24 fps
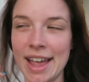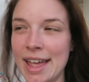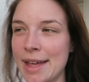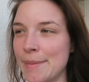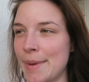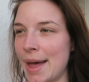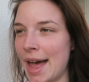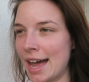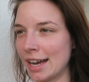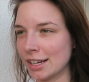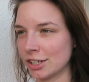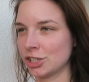I
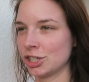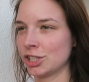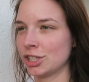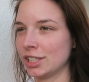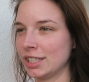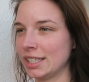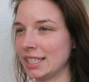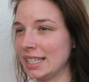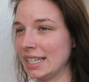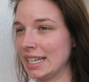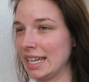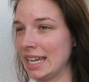am
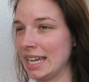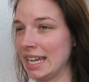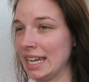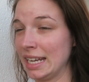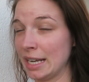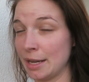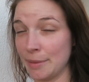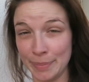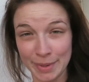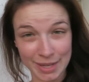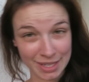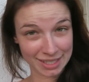actually
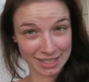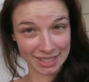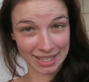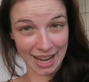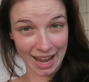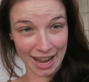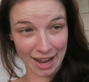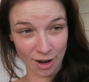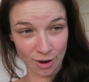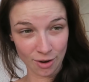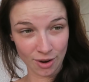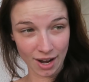in Ibiza
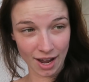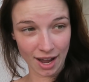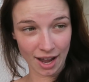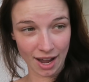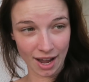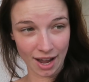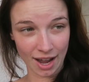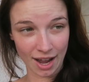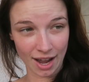now.